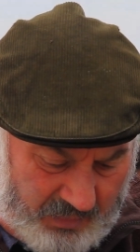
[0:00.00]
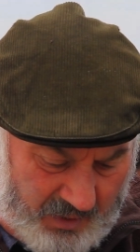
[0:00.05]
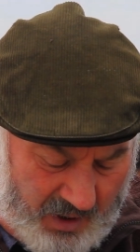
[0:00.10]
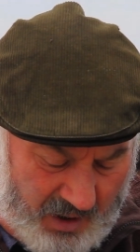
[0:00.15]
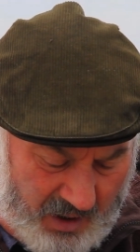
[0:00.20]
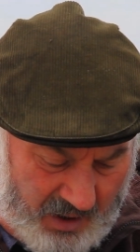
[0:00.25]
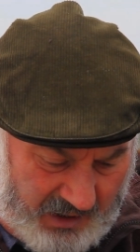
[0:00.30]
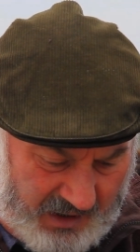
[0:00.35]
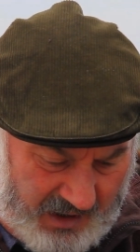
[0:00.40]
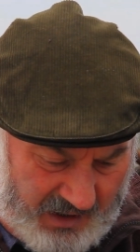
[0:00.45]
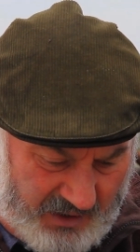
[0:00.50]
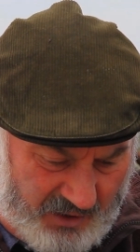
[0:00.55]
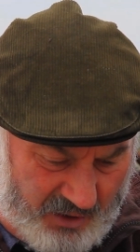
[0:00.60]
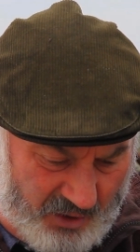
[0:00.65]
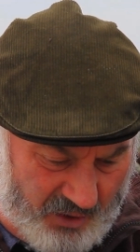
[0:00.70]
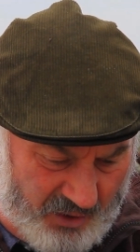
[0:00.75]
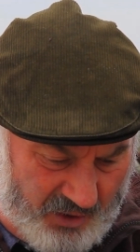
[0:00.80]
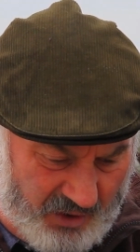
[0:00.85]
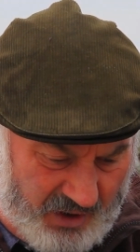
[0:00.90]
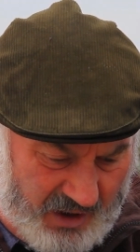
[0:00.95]
are getting
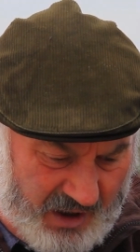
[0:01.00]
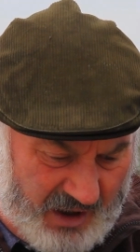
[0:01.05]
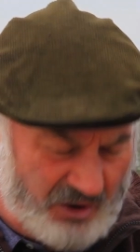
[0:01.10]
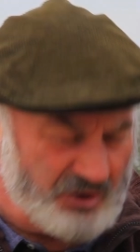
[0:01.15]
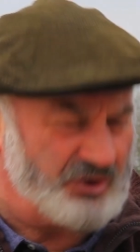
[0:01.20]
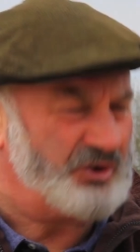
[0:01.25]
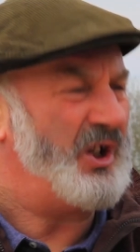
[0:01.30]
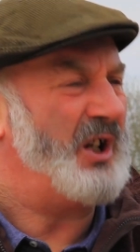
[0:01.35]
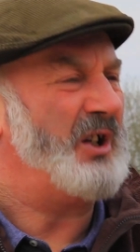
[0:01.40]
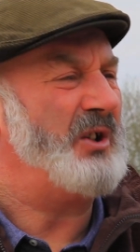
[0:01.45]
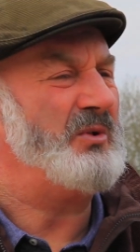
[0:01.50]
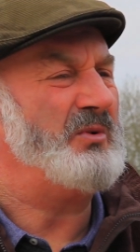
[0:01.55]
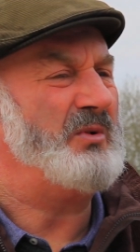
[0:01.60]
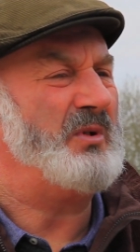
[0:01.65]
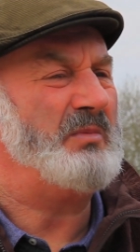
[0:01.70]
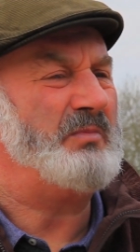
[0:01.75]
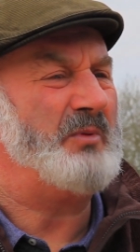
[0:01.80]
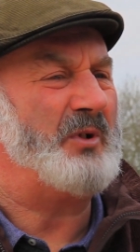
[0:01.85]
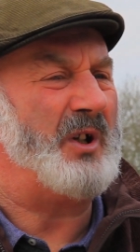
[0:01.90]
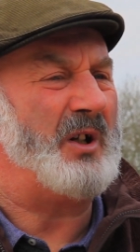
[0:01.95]
on in years now,
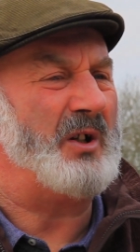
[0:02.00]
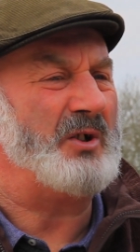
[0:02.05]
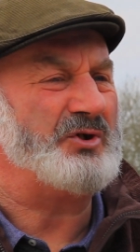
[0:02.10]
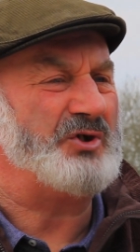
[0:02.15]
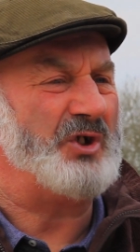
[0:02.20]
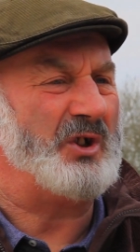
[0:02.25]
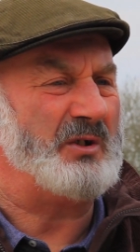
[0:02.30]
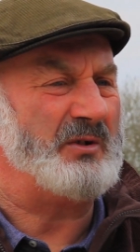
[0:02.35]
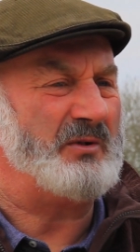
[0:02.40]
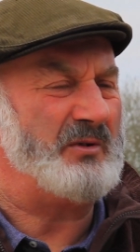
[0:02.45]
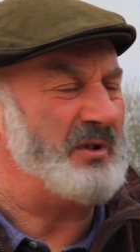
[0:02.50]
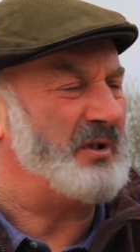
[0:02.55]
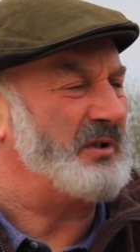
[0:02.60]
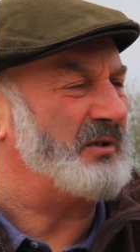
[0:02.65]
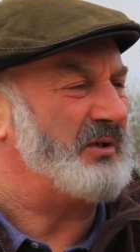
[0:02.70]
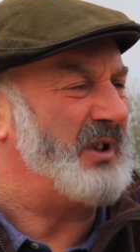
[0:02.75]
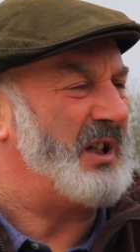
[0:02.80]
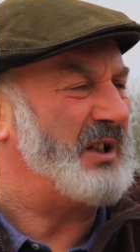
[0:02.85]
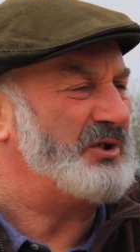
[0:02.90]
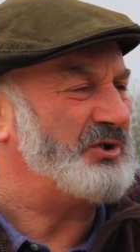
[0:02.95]
but our children and
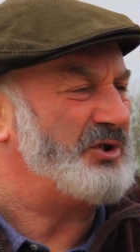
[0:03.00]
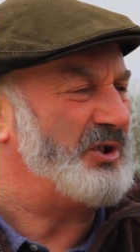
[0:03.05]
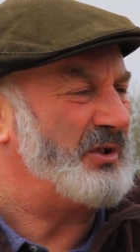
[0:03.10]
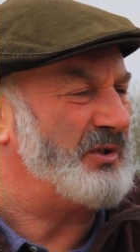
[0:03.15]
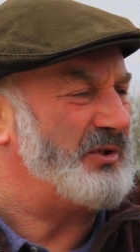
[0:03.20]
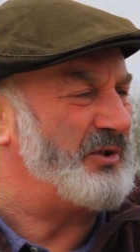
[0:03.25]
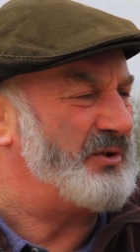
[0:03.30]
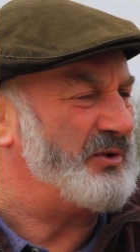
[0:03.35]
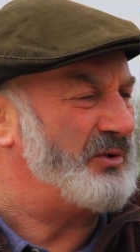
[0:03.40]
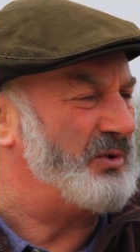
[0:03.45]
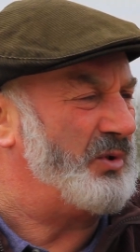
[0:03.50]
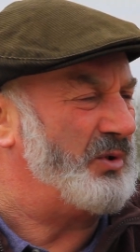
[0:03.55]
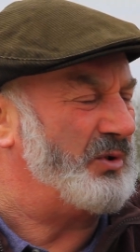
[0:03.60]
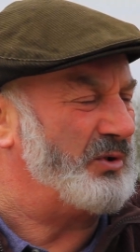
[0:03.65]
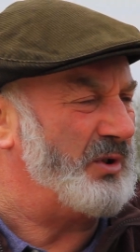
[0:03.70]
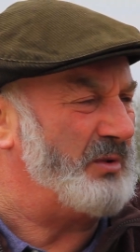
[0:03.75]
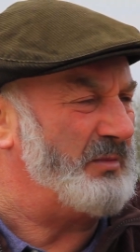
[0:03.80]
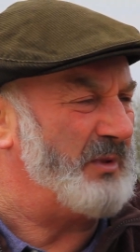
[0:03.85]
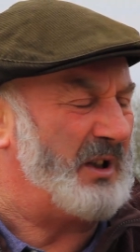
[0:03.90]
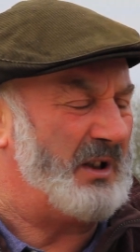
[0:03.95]
grandchildren are all
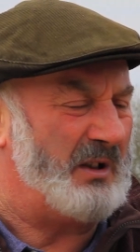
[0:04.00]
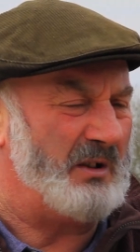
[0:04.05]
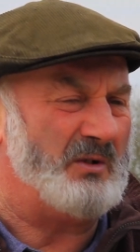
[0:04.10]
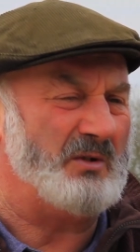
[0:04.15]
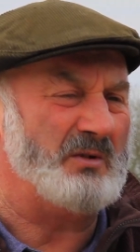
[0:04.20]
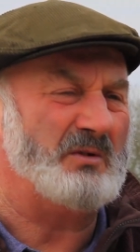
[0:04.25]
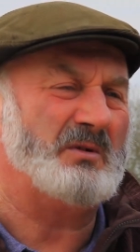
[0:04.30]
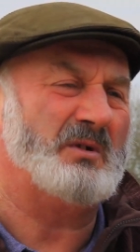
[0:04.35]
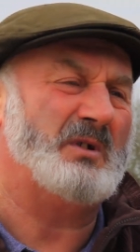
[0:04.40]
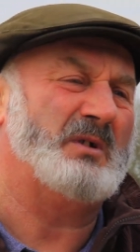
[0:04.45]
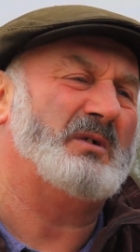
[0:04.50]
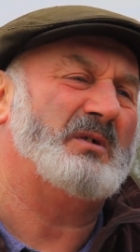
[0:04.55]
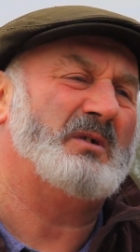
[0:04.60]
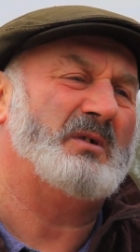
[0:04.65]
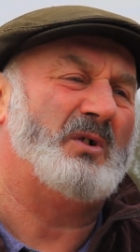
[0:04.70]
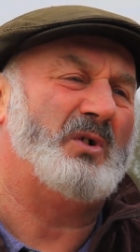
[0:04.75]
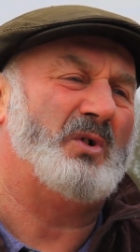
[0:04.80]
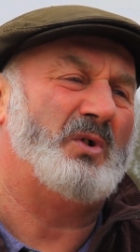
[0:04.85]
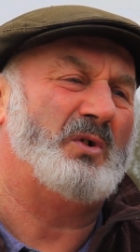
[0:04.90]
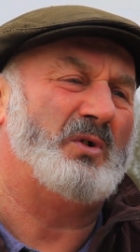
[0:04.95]
coming along and
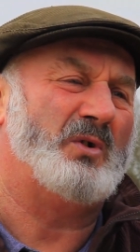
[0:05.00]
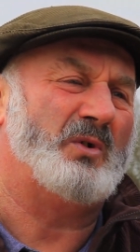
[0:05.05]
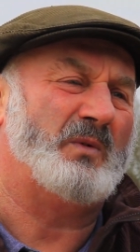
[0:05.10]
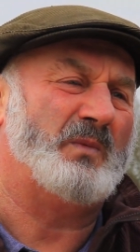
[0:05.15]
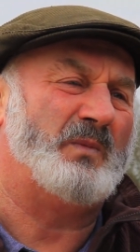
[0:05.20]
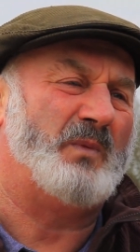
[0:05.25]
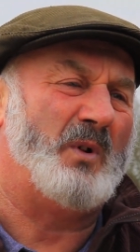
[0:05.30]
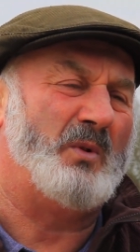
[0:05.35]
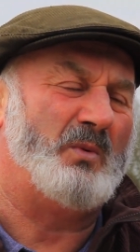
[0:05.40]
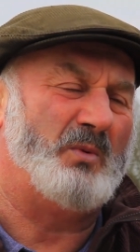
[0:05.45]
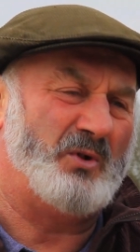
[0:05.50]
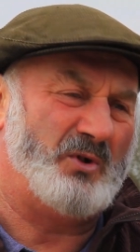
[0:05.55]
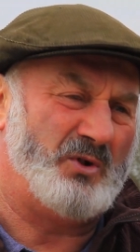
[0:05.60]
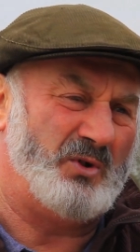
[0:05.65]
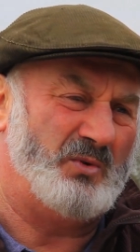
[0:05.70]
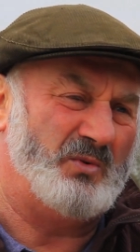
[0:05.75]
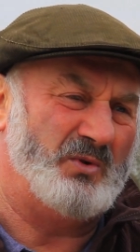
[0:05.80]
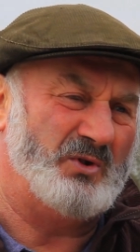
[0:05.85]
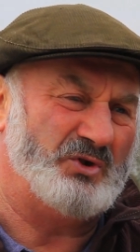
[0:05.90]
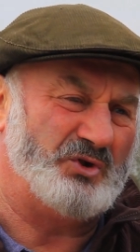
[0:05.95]
all look forward
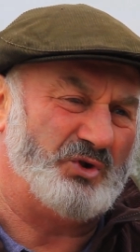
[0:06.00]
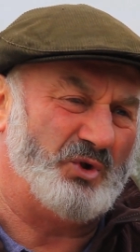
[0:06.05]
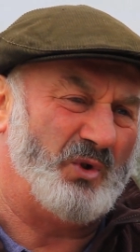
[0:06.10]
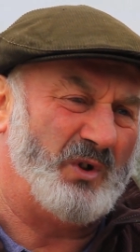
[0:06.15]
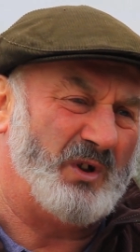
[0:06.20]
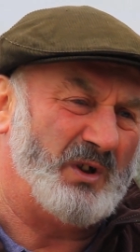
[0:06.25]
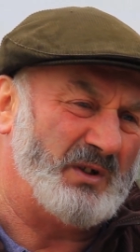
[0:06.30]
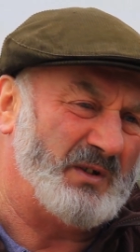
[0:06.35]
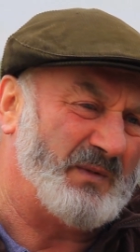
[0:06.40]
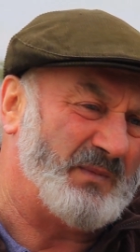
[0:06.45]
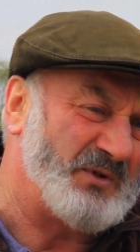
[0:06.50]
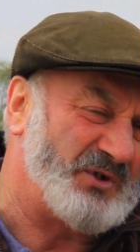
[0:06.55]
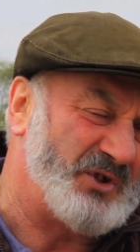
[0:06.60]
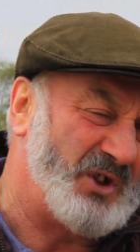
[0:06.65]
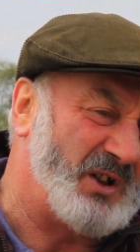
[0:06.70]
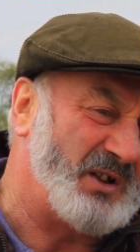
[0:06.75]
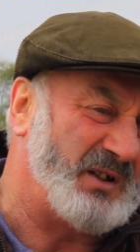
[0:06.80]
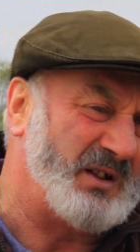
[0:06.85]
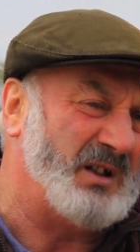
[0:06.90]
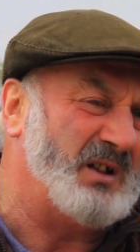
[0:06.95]
to enjoying the
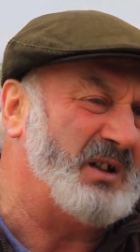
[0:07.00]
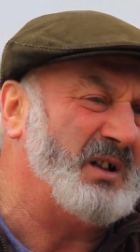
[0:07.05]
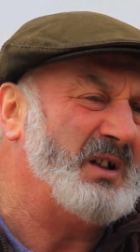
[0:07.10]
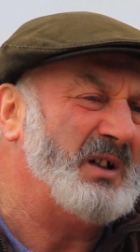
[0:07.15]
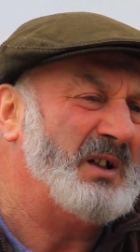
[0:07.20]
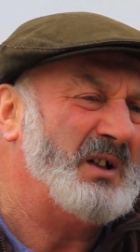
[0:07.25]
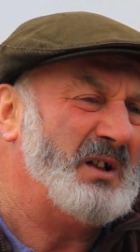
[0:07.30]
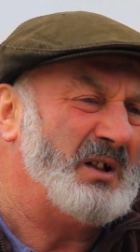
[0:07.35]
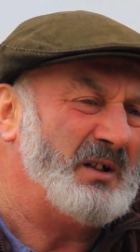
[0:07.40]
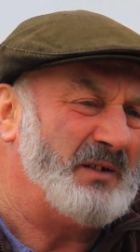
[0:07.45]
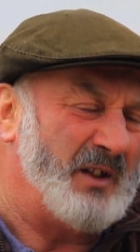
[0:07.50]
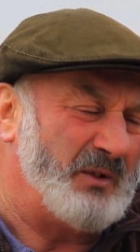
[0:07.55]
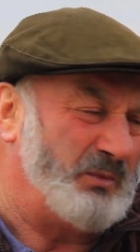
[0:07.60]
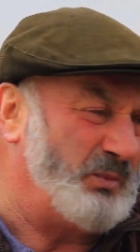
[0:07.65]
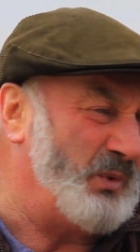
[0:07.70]
facility that